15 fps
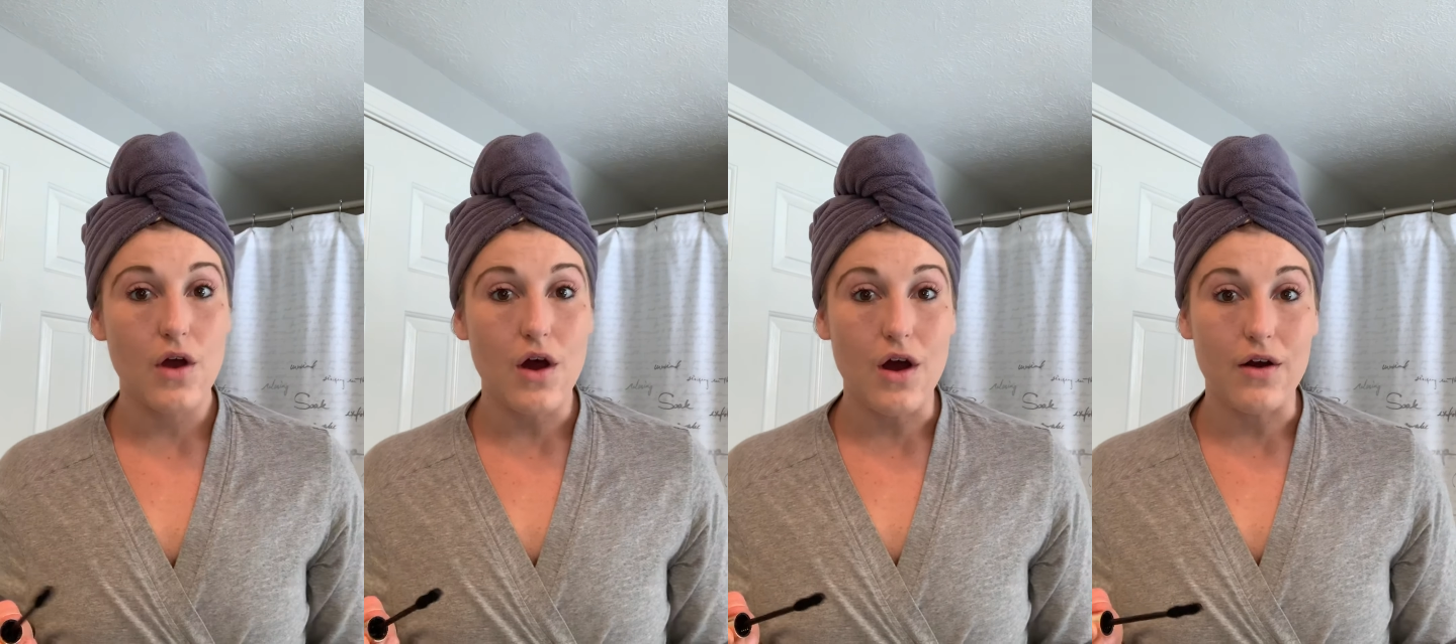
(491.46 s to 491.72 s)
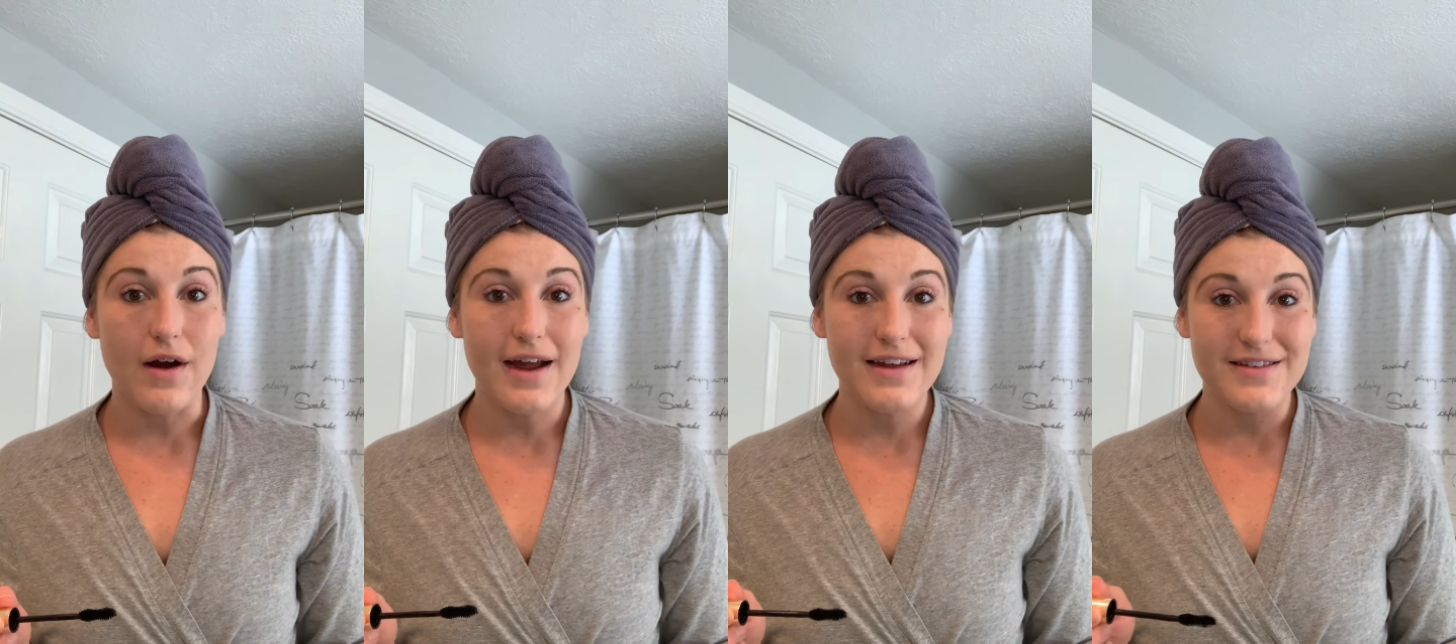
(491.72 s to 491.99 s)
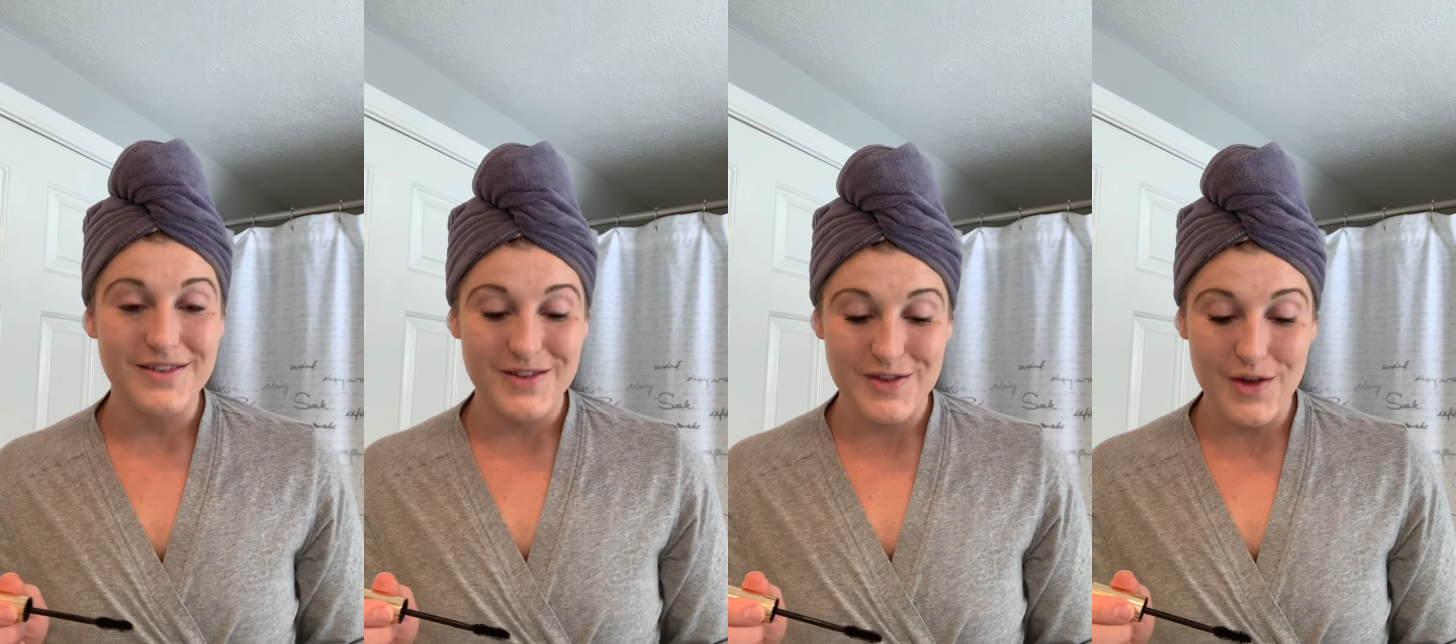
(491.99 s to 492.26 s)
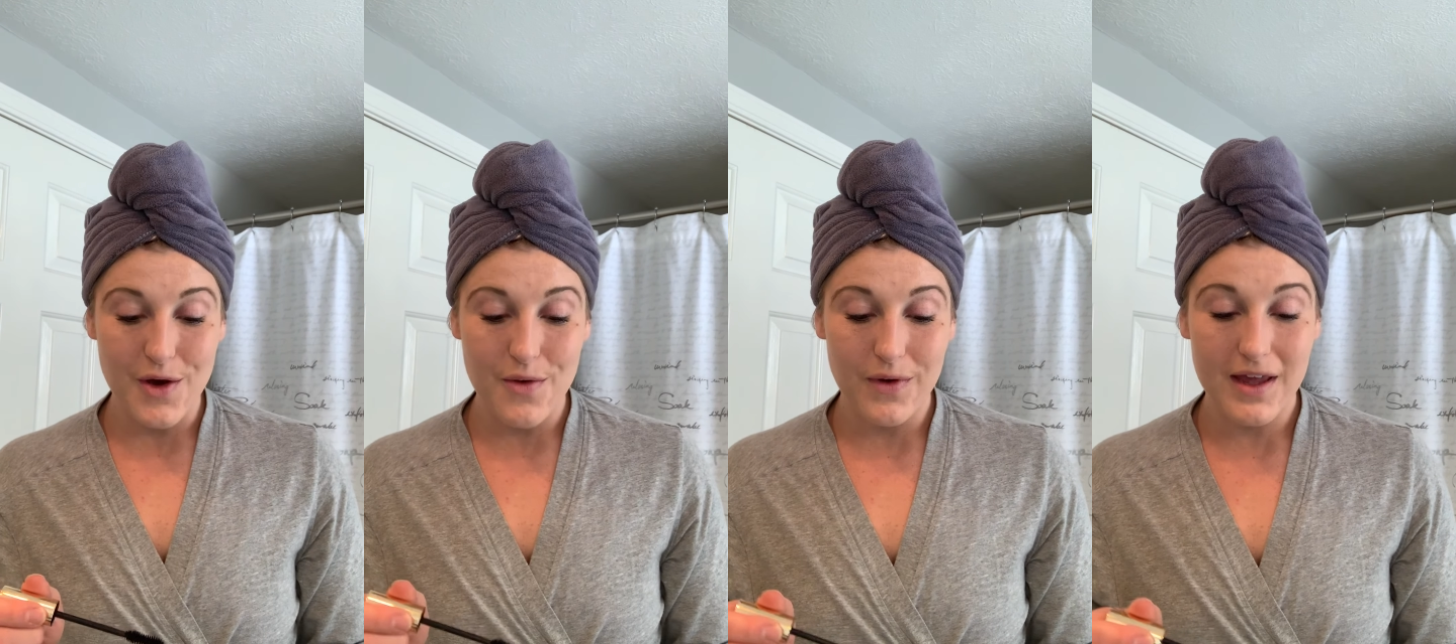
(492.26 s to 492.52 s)
All right,
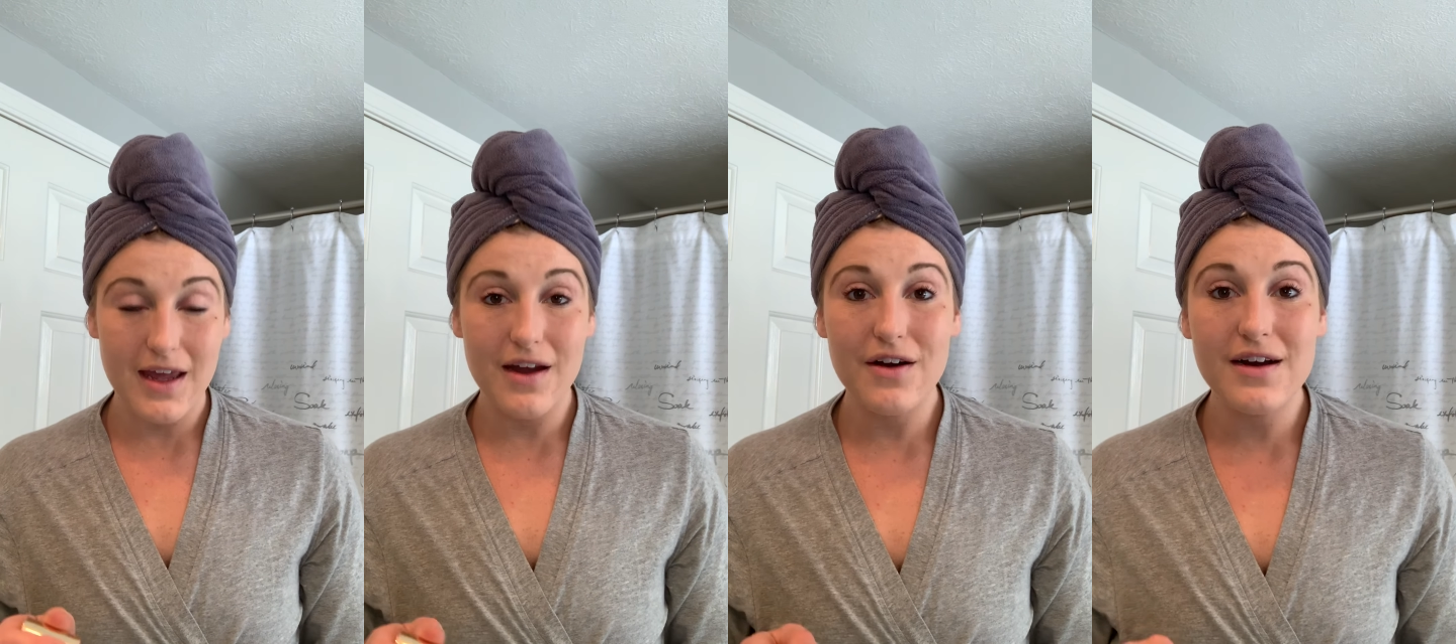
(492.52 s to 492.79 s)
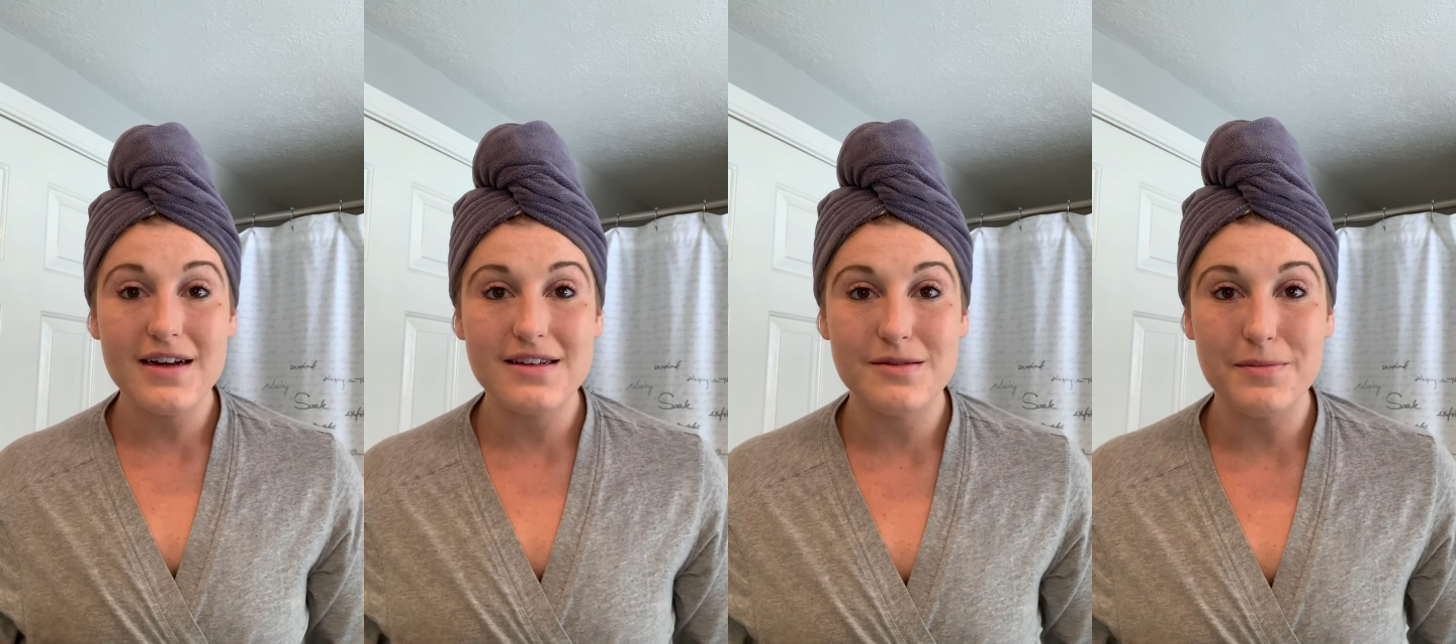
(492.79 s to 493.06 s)
so here is